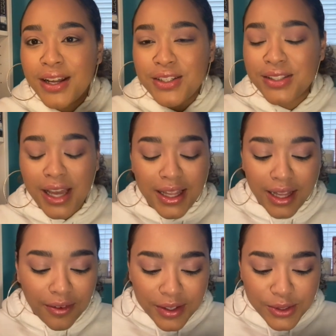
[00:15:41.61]
I
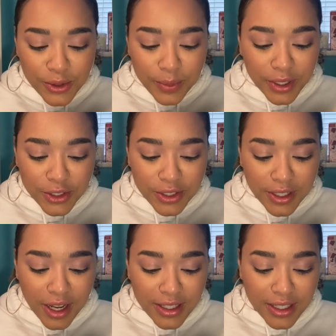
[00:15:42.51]
love it too much to
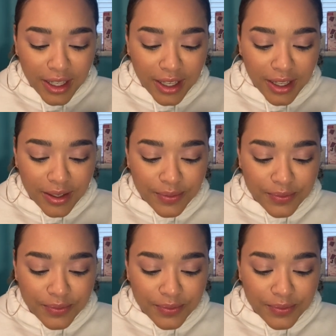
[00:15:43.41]
not take it.